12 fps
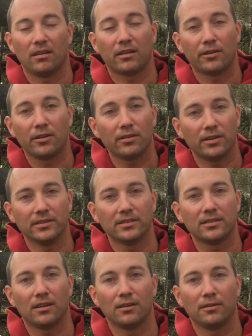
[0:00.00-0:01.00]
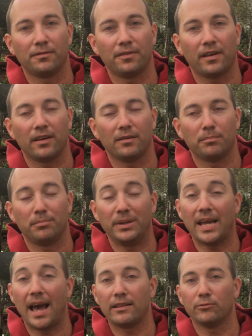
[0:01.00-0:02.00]
occurrence of
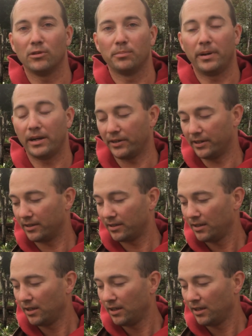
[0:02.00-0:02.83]
biannual bearing,